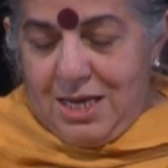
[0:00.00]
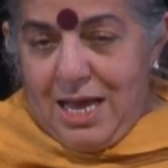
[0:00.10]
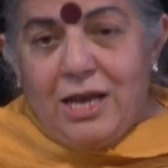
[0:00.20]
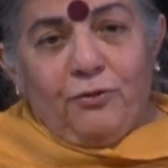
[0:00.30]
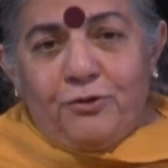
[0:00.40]

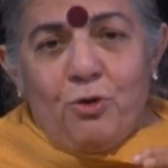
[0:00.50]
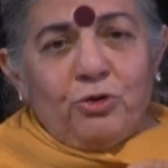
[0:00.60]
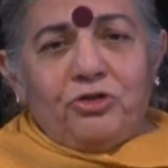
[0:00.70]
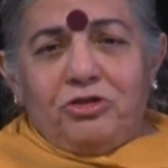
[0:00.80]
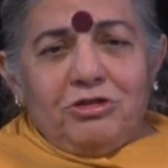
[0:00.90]
And of
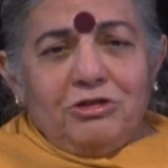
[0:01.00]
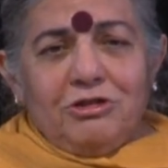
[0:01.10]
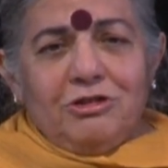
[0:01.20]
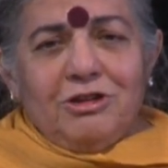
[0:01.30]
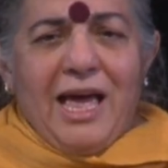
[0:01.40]
course,
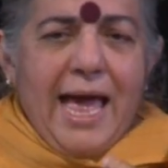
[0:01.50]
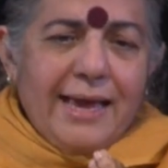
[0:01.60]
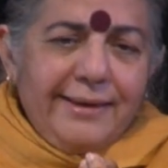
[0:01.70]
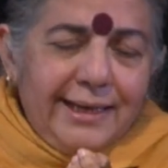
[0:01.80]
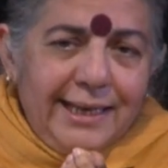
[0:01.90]

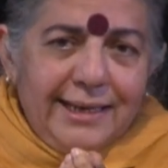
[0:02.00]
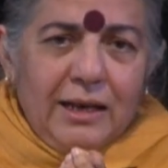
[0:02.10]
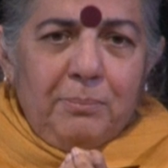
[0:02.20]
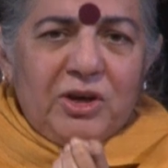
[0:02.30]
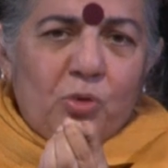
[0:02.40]
adding a
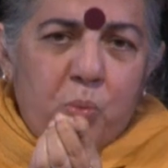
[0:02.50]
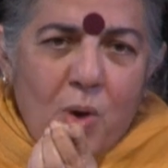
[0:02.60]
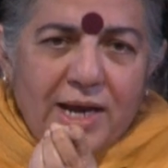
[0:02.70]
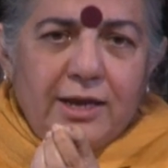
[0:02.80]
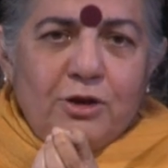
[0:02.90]
little bit of
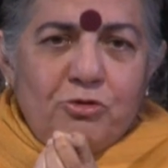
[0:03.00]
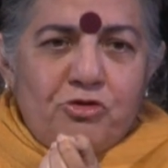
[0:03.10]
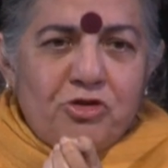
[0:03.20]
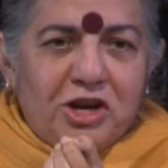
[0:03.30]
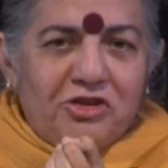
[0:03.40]
one
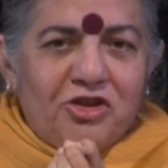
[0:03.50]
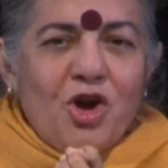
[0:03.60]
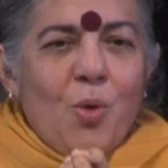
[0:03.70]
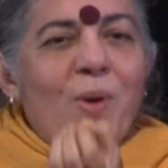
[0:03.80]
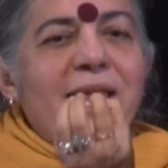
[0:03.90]
nutrient
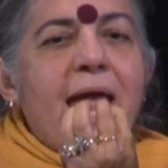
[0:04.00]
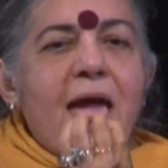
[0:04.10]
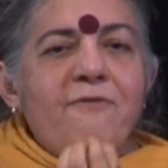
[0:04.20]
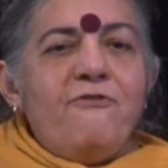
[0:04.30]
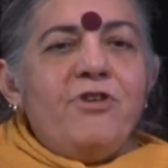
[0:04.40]
when
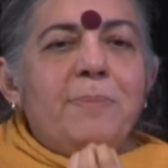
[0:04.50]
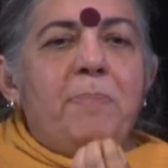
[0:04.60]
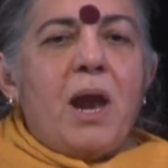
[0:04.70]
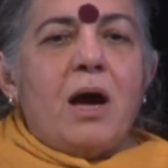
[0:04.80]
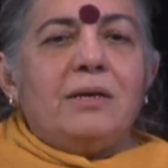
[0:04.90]
every
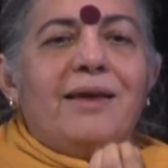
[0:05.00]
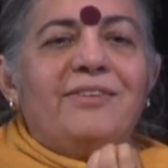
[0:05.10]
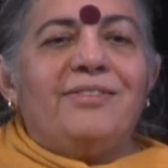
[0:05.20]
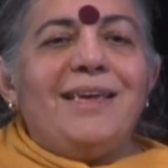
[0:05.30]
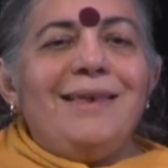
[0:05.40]
plant
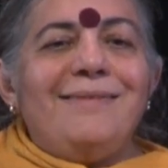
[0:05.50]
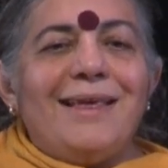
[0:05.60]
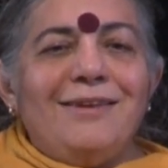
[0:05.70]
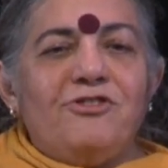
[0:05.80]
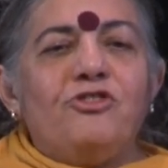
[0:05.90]
has the
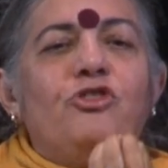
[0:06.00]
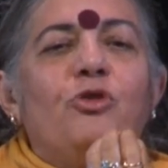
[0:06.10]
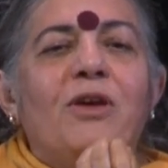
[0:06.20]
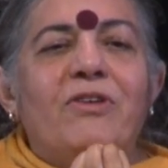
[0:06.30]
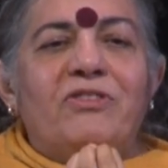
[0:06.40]
intelligence to
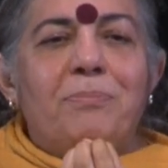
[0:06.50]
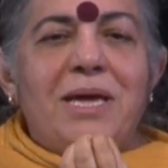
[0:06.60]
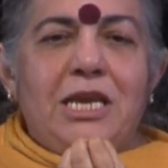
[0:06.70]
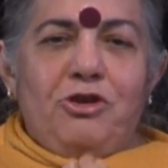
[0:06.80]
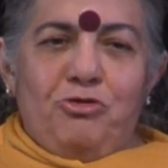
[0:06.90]
give us
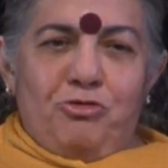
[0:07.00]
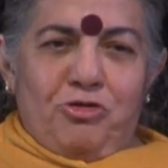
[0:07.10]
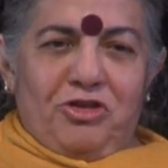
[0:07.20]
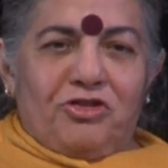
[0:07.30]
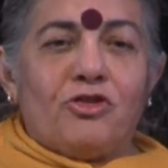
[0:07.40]
many
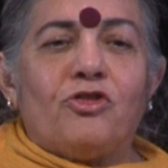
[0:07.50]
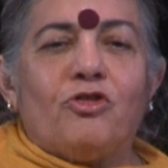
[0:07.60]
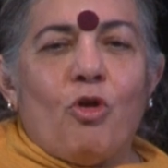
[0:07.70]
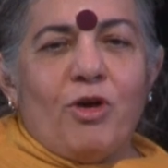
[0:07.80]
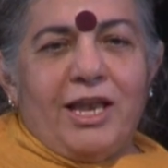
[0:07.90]
nutrients. The
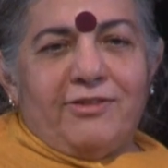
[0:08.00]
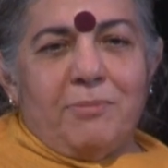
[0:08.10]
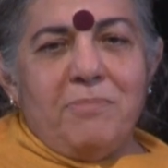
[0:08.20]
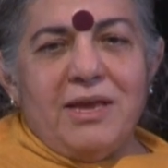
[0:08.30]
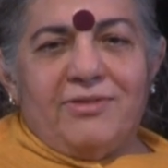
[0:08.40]
soil has
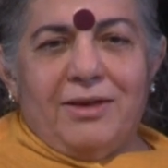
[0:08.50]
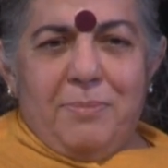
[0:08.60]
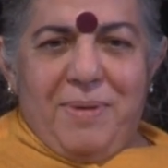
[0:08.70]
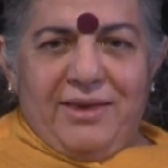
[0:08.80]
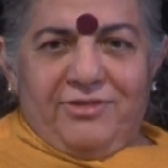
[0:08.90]
amazing
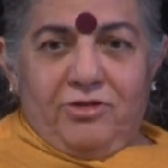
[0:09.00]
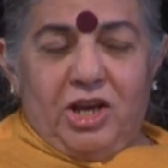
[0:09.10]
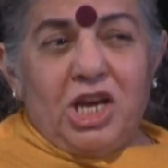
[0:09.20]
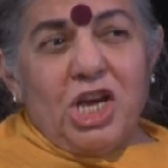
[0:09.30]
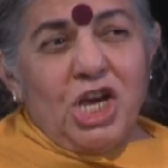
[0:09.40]

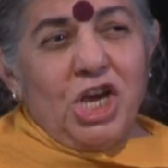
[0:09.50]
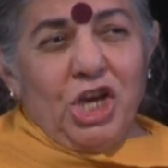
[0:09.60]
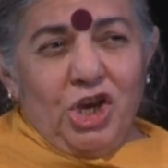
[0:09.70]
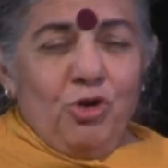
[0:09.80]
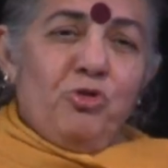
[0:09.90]
capacity.
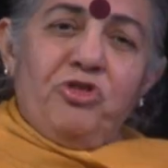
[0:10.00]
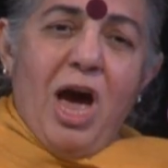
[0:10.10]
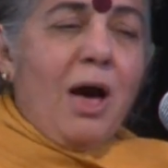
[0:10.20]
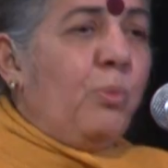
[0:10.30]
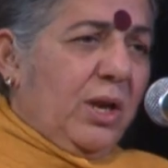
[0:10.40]
You know,
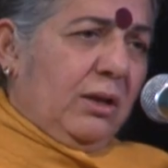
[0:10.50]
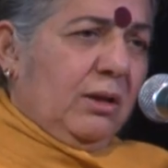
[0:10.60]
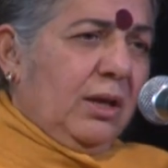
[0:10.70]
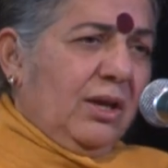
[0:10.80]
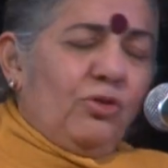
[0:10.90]
Darwin
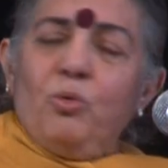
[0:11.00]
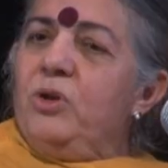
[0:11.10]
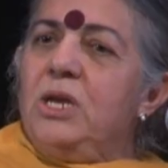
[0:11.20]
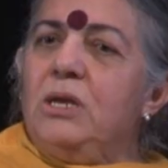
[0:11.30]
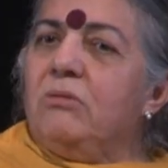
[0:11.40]
is
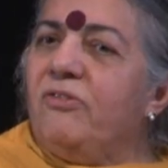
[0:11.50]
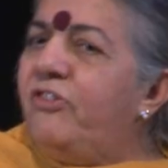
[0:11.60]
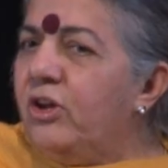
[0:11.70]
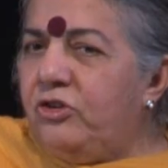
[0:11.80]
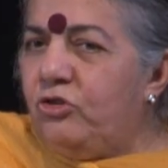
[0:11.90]
only
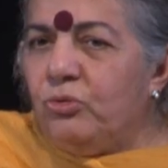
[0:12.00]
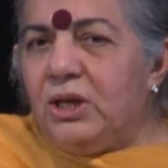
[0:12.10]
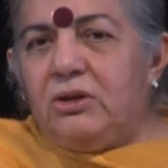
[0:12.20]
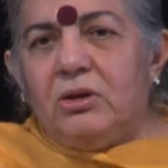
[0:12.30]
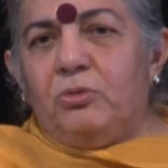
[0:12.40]
referred to
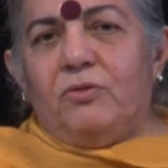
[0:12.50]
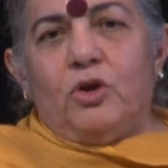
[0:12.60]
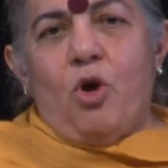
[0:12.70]
in terms of the